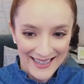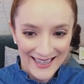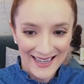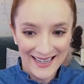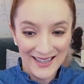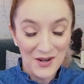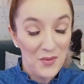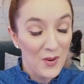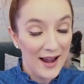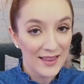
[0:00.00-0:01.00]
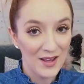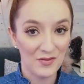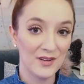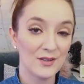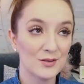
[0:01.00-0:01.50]
in a way that
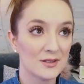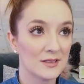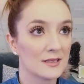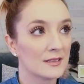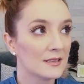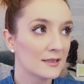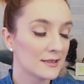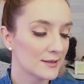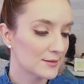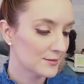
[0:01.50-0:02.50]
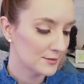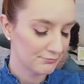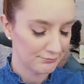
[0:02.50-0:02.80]
feels,